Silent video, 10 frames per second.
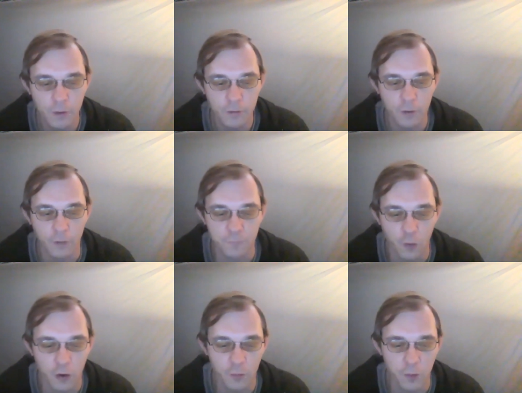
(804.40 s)

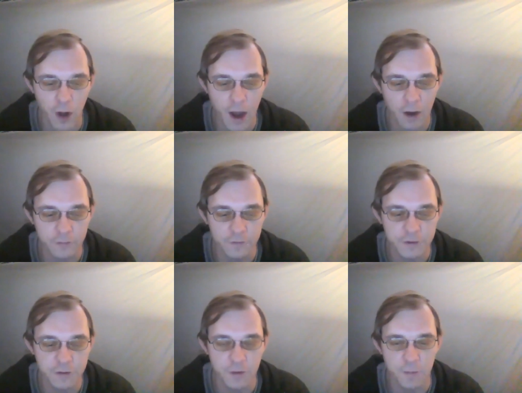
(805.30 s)
affordable housing
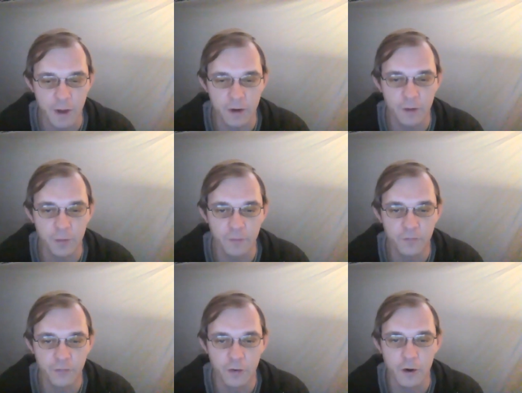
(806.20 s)
should be made up of
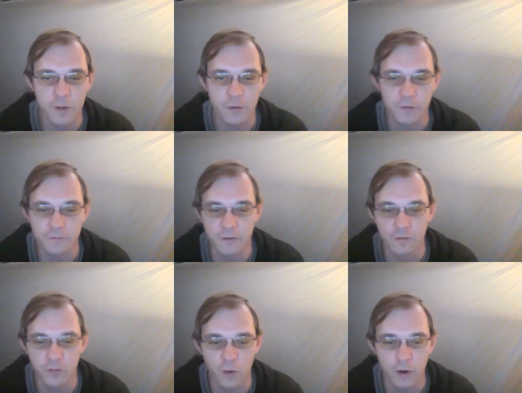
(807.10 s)
30%
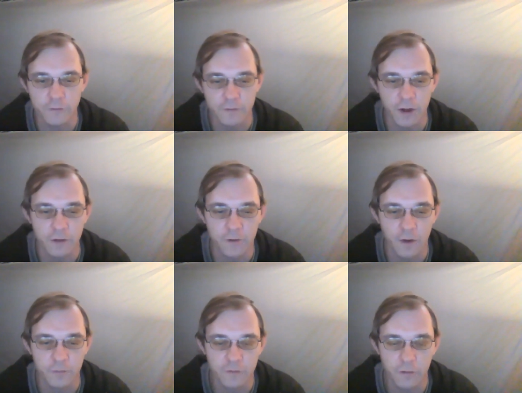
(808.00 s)
of one's
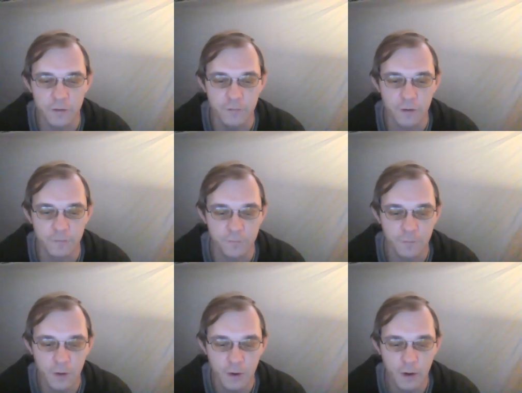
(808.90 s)
income. So even if
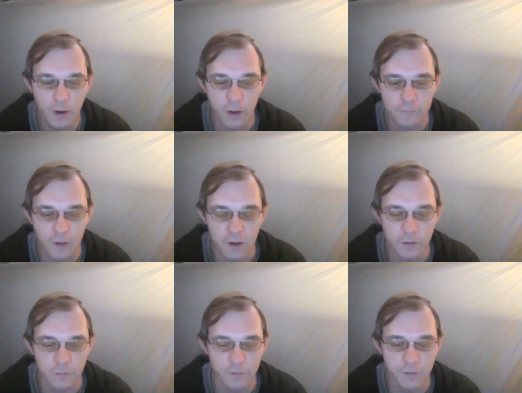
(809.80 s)
say
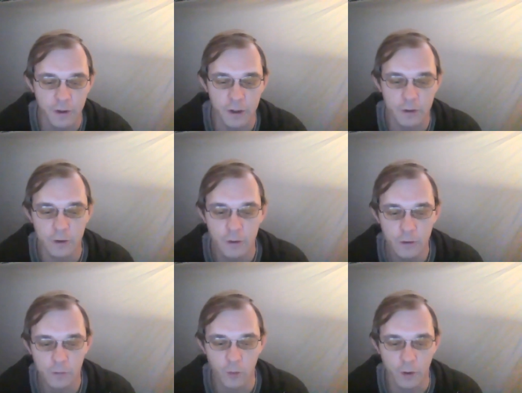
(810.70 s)
you're living in
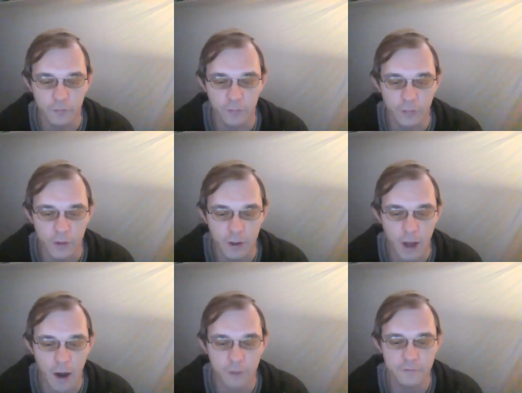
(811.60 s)
one of the
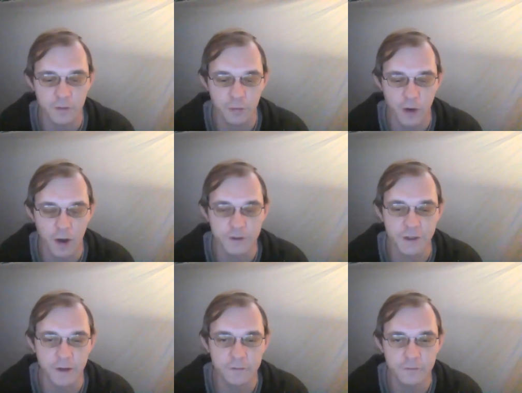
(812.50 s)
housing
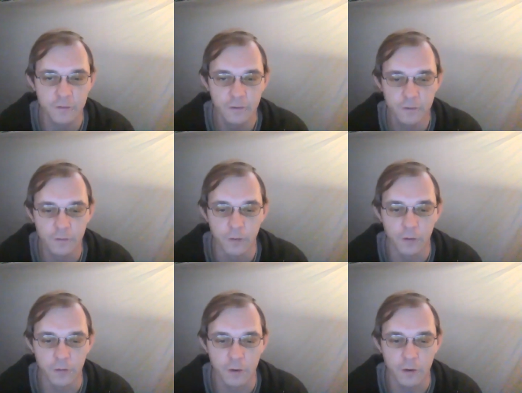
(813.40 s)
projects
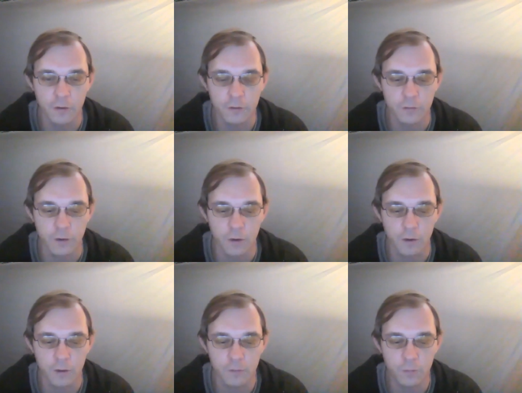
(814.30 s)
or
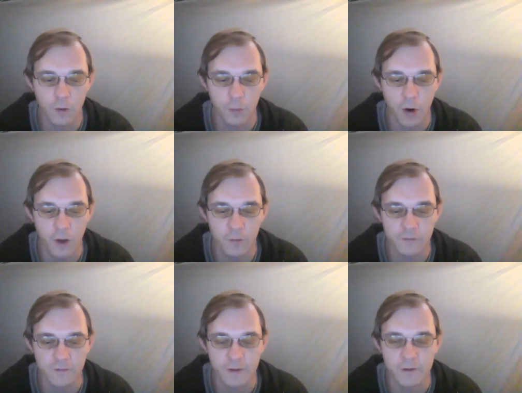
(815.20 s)
their
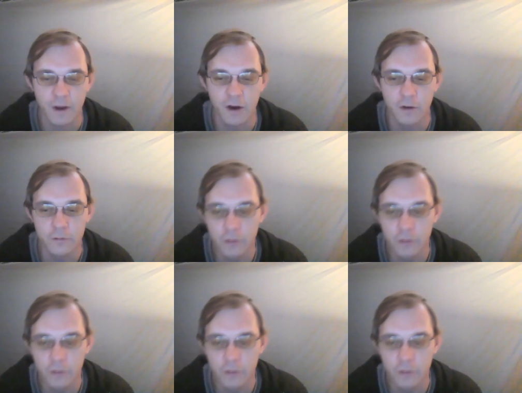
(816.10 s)
apartments that they own,